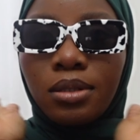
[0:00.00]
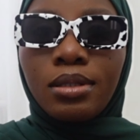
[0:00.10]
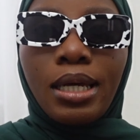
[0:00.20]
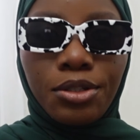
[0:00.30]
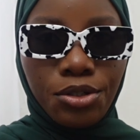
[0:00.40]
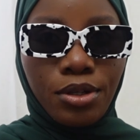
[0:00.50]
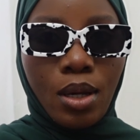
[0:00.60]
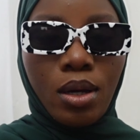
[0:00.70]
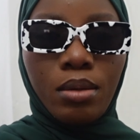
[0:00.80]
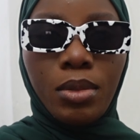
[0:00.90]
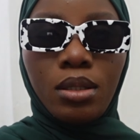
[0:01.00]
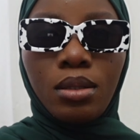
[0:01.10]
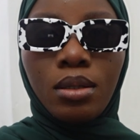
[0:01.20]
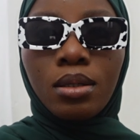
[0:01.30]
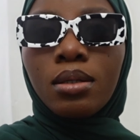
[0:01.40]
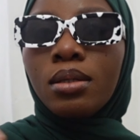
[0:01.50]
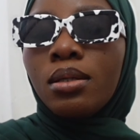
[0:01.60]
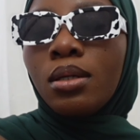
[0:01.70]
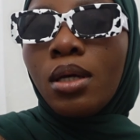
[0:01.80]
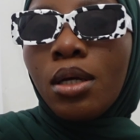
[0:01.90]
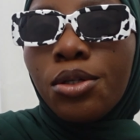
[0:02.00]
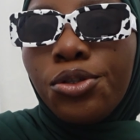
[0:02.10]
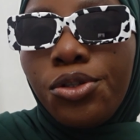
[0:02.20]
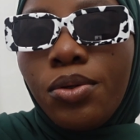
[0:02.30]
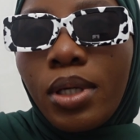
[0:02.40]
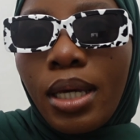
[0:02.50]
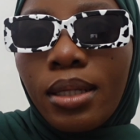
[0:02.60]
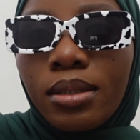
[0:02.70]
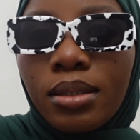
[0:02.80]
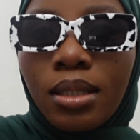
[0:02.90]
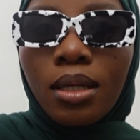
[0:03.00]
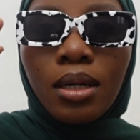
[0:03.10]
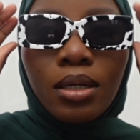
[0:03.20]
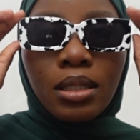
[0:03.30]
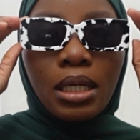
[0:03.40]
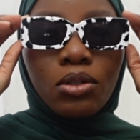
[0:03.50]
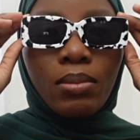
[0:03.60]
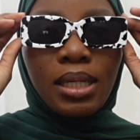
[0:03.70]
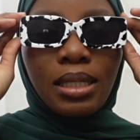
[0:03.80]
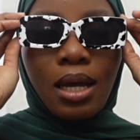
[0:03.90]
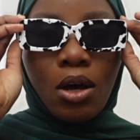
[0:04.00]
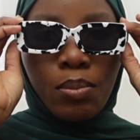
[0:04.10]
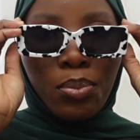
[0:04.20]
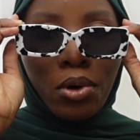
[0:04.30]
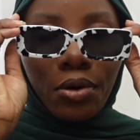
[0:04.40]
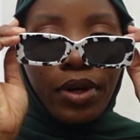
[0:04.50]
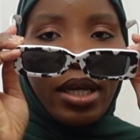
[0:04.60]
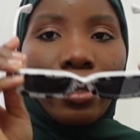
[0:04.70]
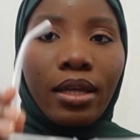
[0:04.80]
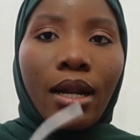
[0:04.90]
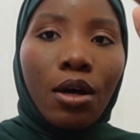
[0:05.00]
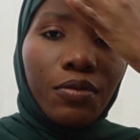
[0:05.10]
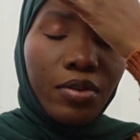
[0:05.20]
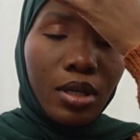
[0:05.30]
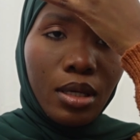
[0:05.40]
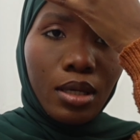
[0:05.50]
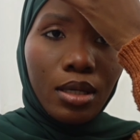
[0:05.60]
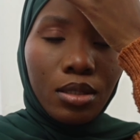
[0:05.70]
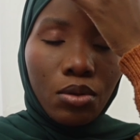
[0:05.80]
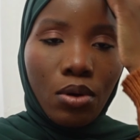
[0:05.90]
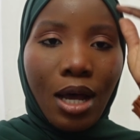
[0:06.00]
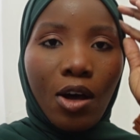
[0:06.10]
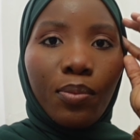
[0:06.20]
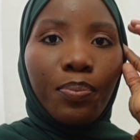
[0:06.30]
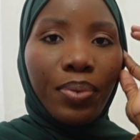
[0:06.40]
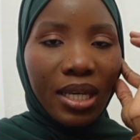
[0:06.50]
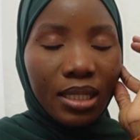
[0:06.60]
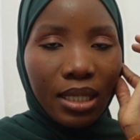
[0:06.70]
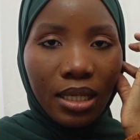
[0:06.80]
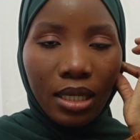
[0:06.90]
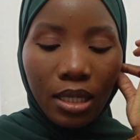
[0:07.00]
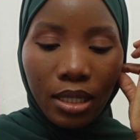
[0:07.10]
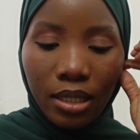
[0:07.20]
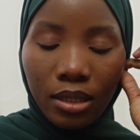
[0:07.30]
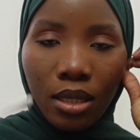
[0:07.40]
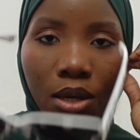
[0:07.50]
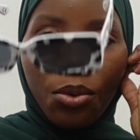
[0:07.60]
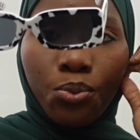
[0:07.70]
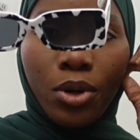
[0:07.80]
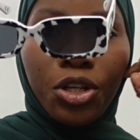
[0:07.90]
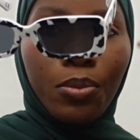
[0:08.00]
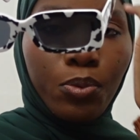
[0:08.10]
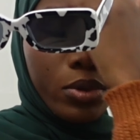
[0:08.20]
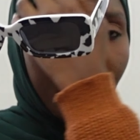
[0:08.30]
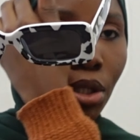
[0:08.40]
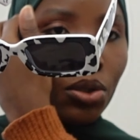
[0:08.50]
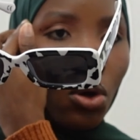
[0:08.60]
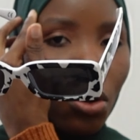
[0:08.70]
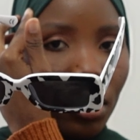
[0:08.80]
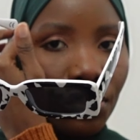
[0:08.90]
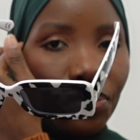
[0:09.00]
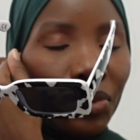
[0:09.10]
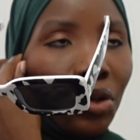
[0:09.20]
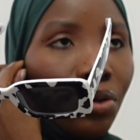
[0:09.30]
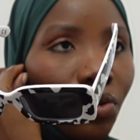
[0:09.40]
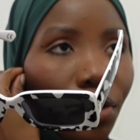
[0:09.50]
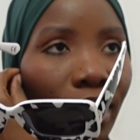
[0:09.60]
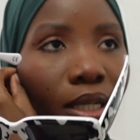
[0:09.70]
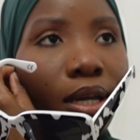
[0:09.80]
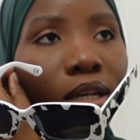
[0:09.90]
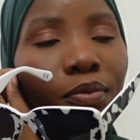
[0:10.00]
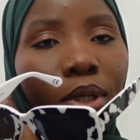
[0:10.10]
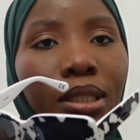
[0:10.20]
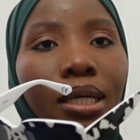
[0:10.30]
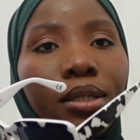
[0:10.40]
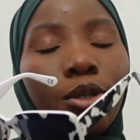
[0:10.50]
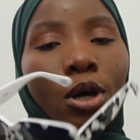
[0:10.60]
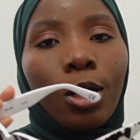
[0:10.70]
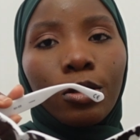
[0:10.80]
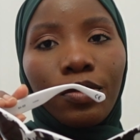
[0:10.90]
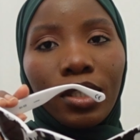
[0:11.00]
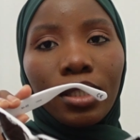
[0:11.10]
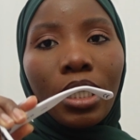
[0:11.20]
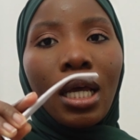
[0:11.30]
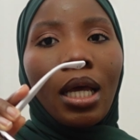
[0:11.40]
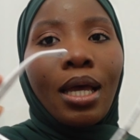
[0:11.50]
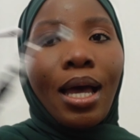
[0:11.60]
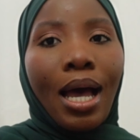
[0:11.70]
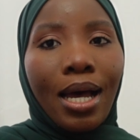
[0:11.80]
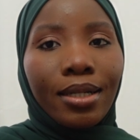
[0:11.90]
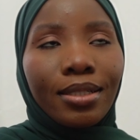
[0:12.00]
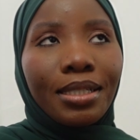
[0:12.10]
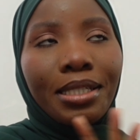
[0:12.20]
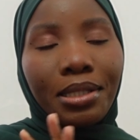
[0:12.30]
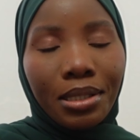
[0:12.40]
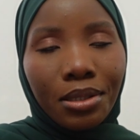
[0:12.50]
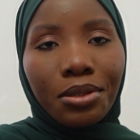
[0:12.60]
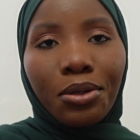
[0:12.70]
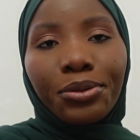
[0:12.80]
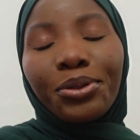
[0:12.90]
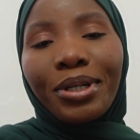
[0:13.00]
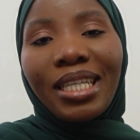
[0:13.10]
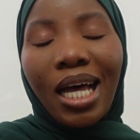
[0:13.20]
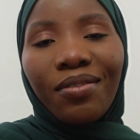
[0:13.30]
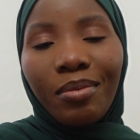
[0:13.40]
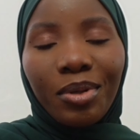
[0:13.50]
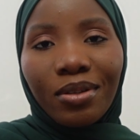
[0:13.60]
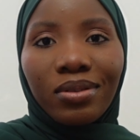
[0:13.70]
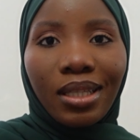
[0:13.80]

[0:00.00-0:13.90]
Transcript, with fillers: like do you get what I mean do you get like no matter how boring that outfit is or how basic it is when you put this on you've already elevated to your outfits and this is also going to have a bit of